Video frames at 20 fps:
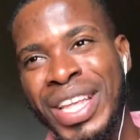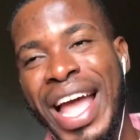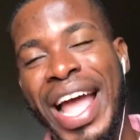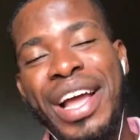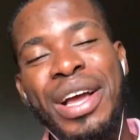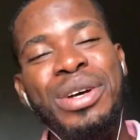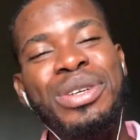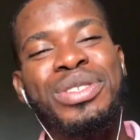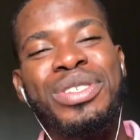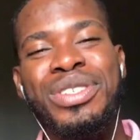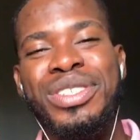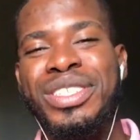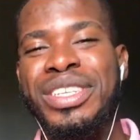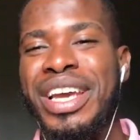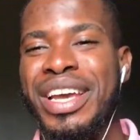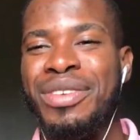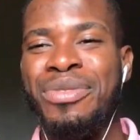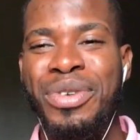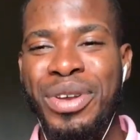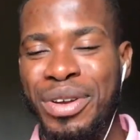I can't just
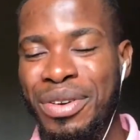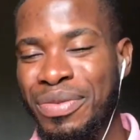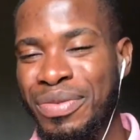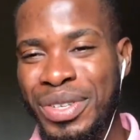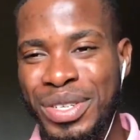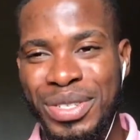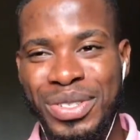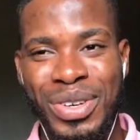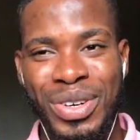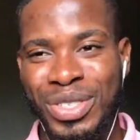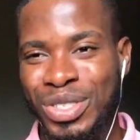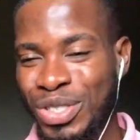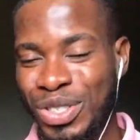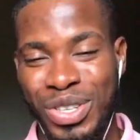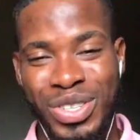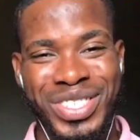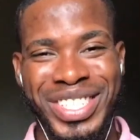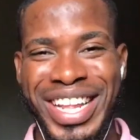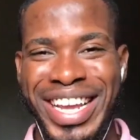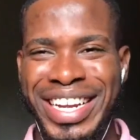get rid of this song
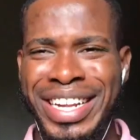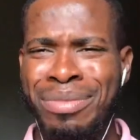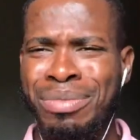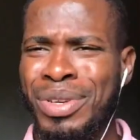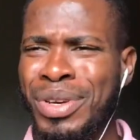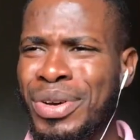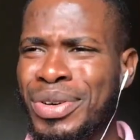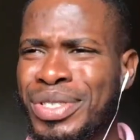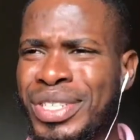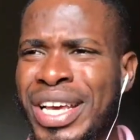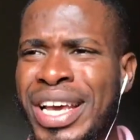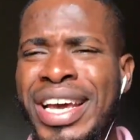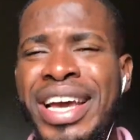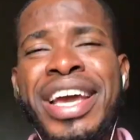just like that, because